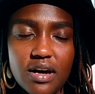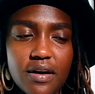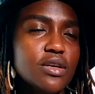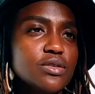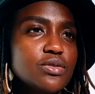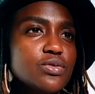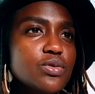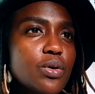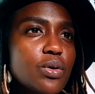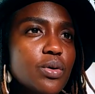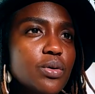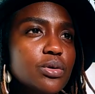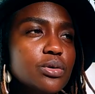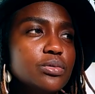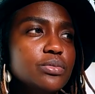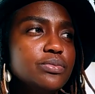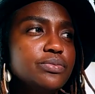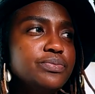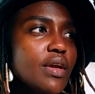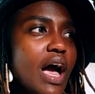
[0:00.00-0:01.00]

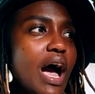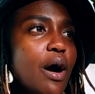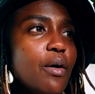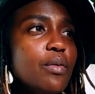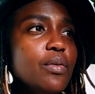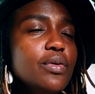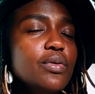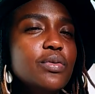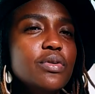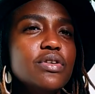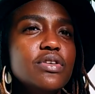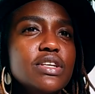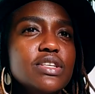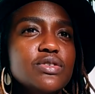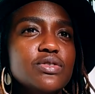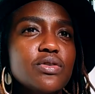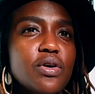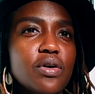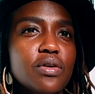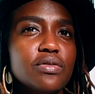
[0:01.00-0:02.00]
So how we would
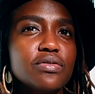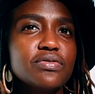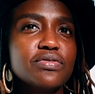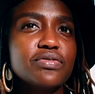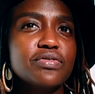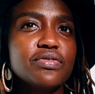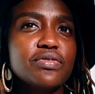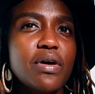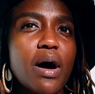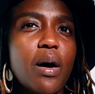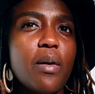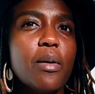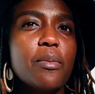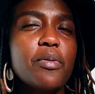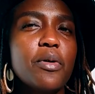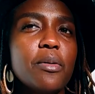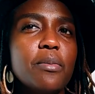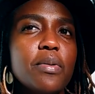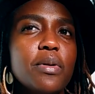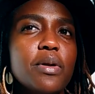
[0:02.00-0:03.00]
resolve our
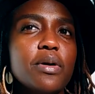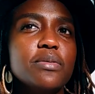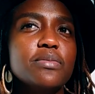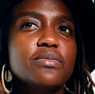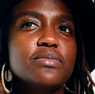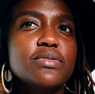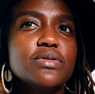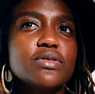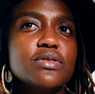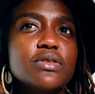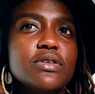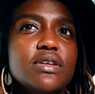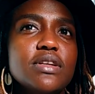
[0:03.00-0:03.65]
problems,